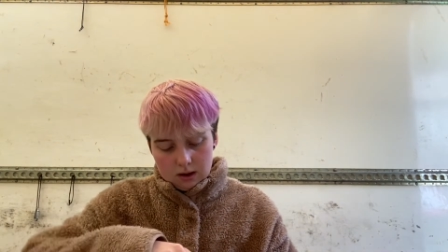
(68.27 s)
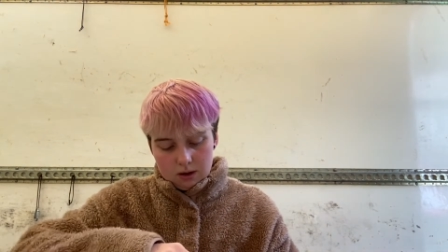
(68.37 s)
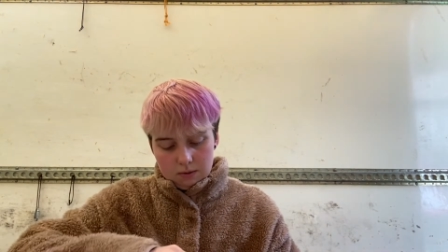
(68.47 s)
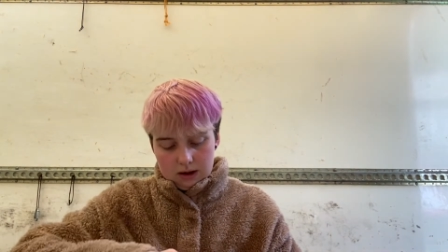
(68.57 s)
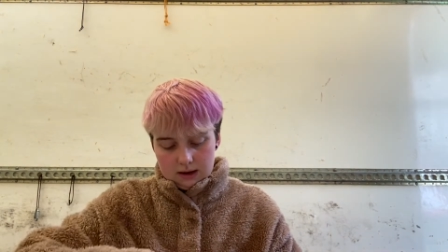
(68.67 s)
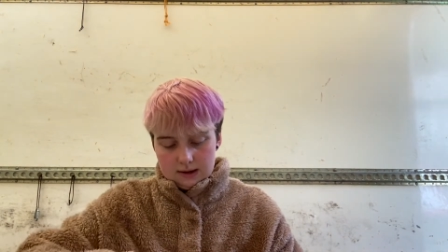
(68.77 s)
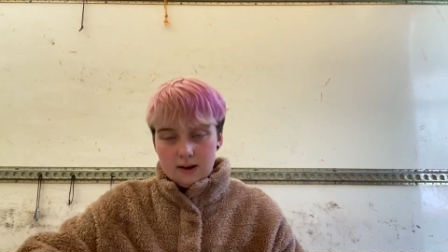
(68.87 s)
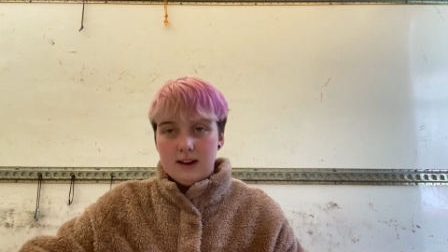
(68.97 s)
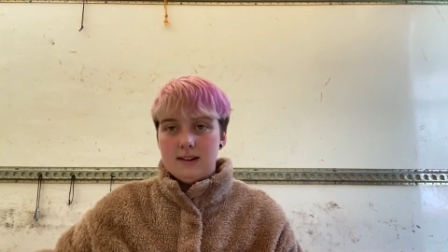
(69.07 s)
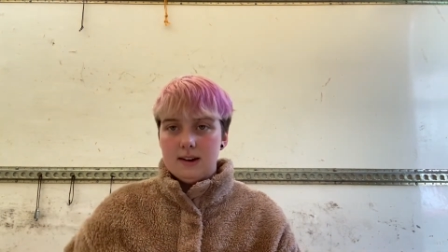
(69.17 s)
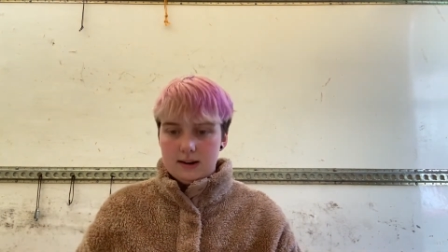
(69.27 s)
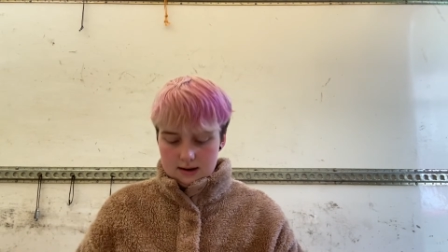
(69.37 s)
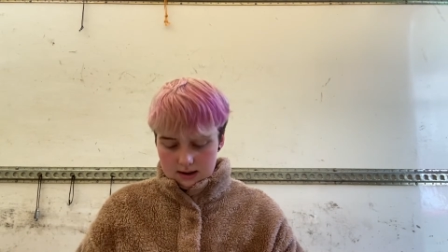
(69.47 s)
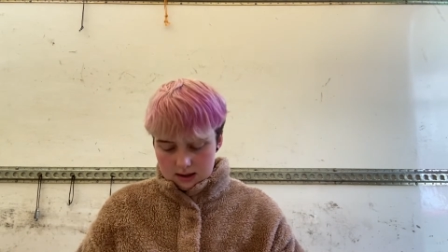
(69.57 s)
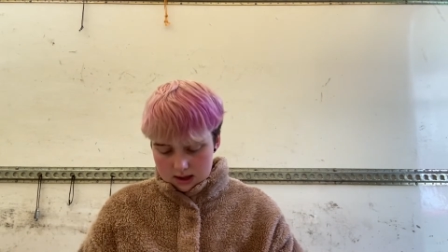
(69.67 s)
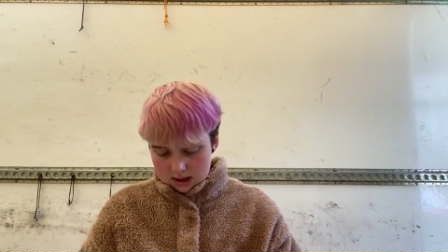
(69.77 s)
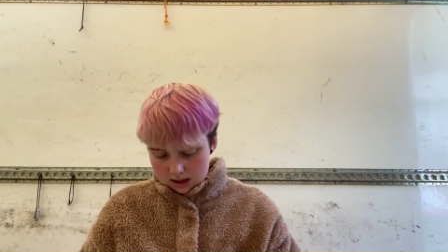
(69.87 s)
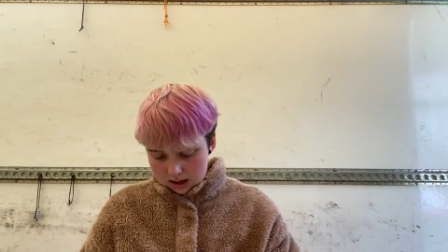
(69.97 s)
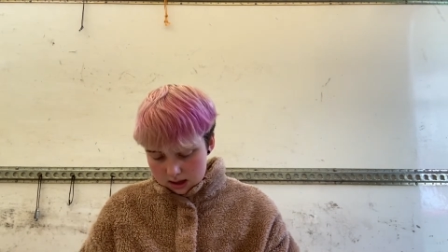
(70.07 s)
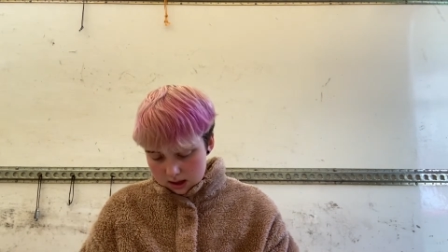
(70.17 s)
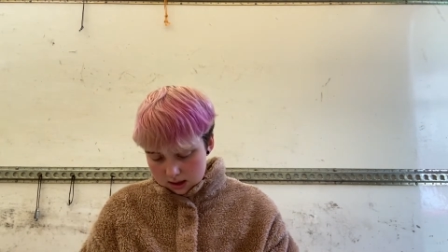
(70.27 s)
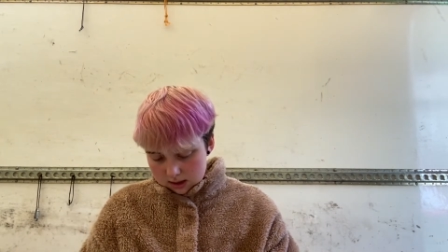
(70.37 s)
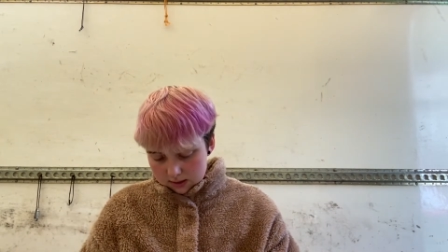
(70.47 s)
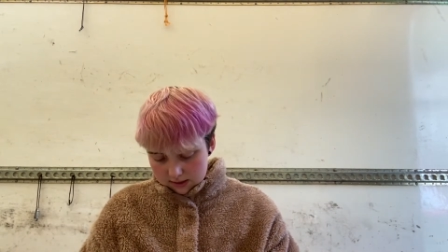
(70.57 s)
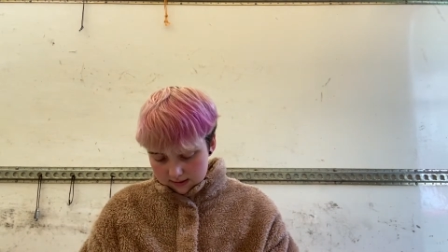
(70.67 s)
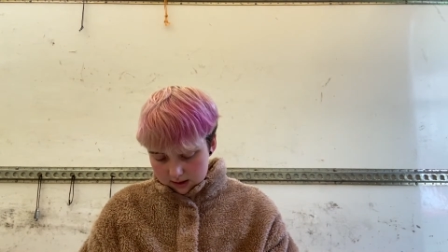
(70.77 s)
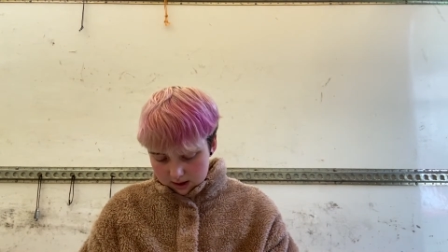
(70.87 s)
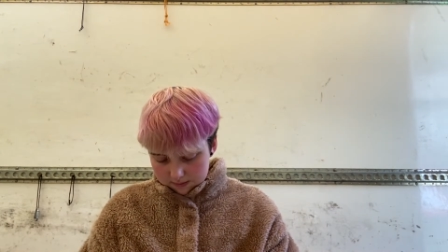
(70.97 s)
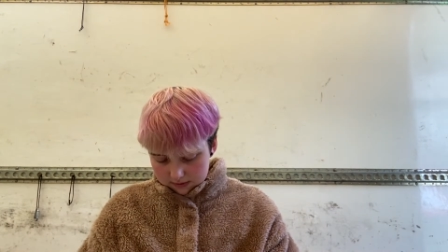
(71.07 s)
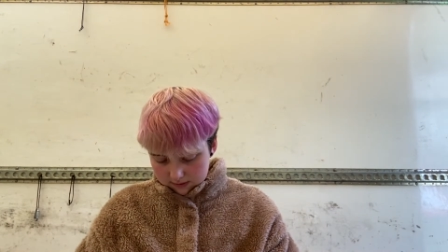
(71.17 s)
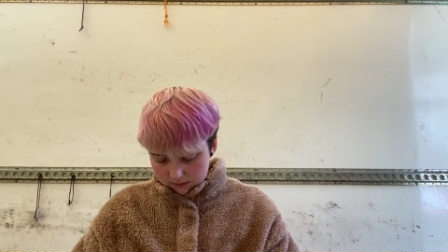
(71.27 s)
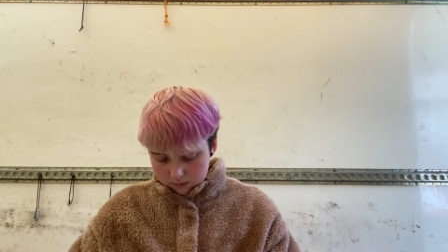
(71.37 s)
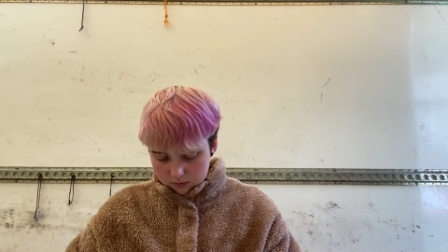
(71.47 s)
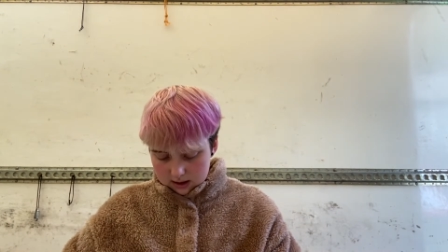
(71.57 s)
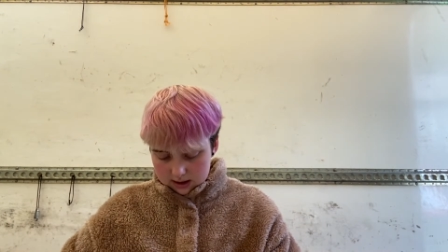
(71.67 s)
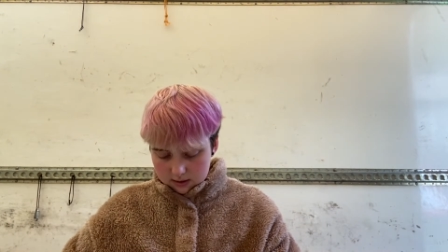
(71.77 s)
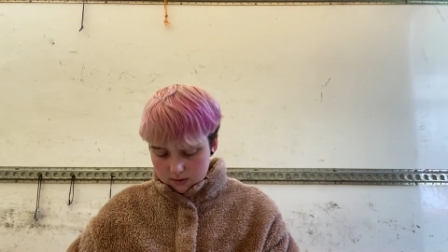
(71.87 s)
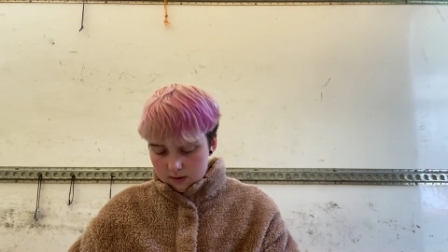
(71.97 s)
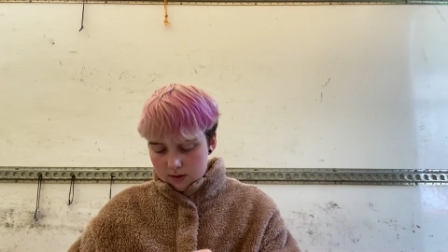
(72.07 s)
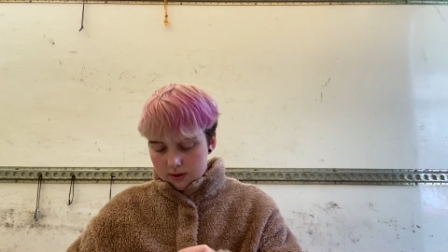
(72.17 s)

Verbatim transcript: we can tighten this up as well,